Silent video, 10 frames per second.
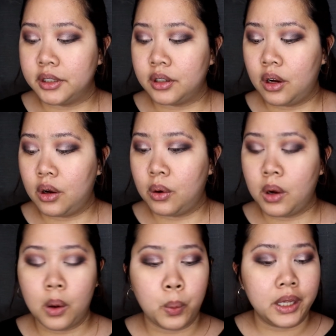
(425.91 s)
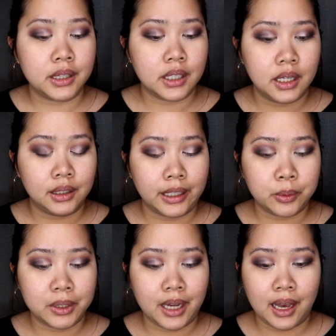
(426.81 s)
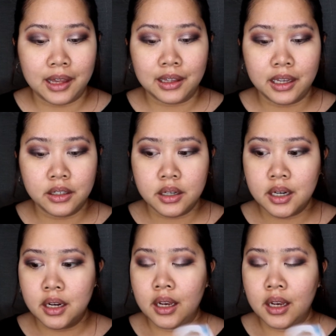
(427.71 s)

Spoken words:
go with a liquid eyeliner.